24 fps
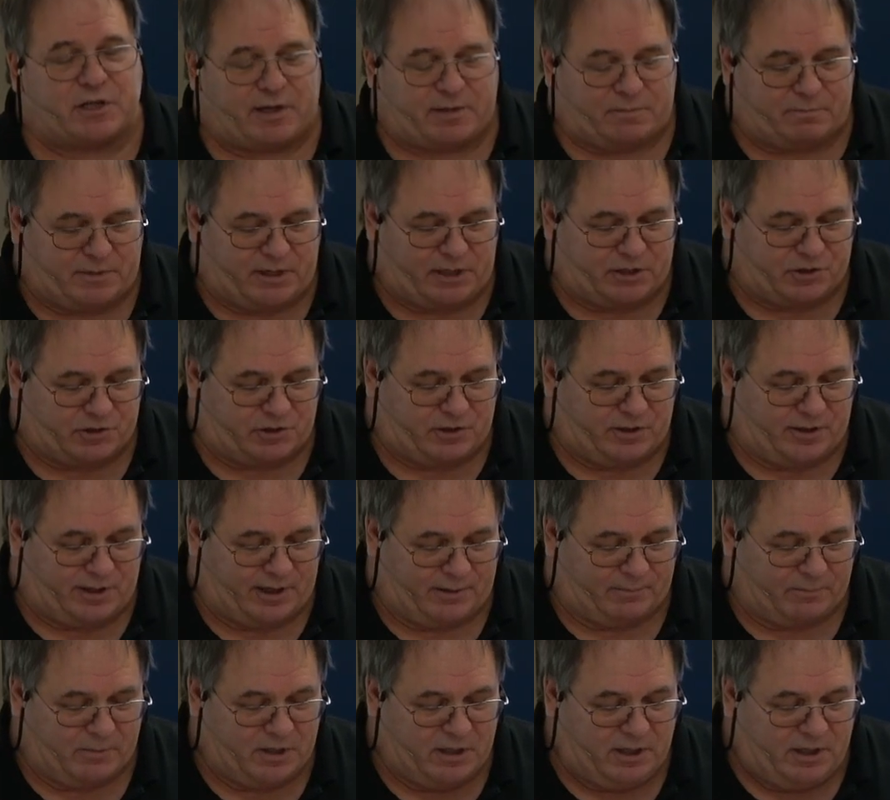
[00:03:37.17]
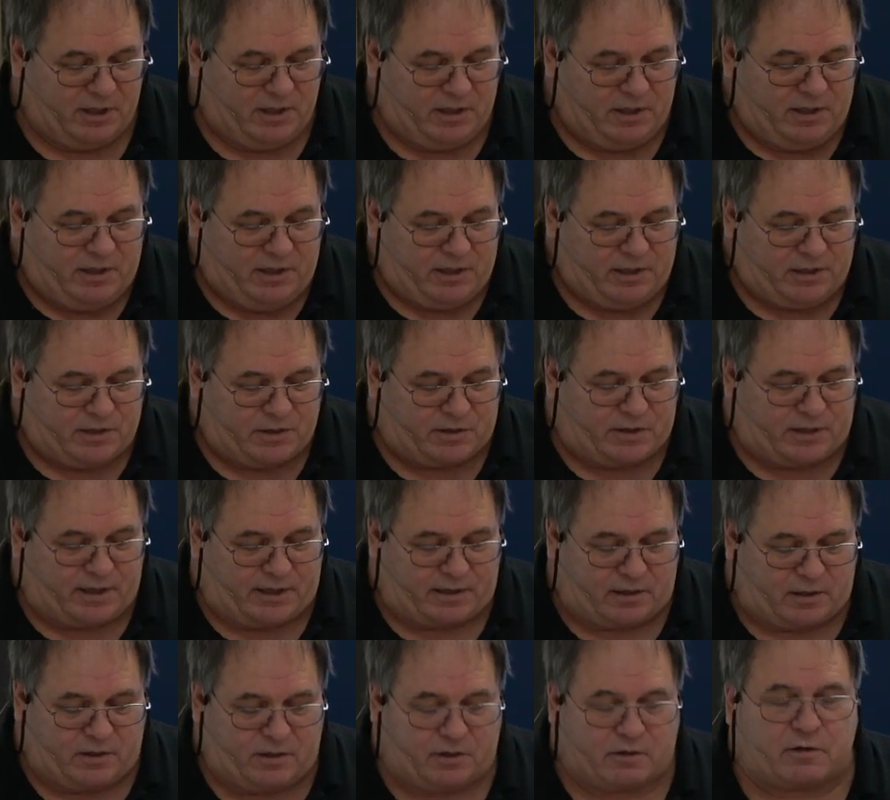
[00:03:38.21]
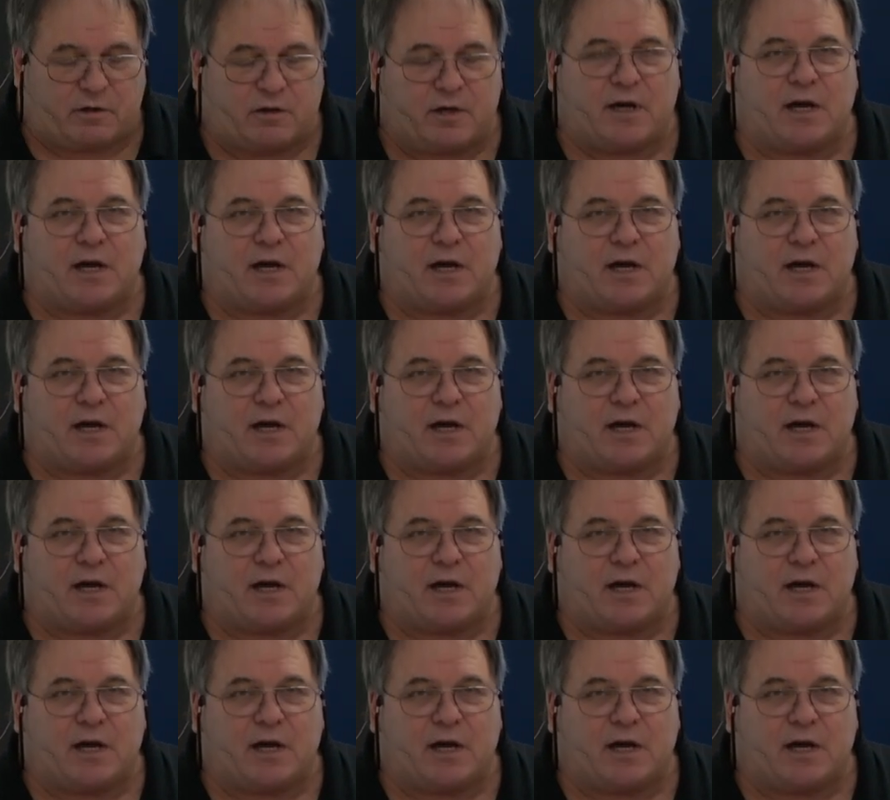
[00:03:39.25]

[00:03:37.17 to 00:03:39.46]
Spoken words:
I mentioned them is that they're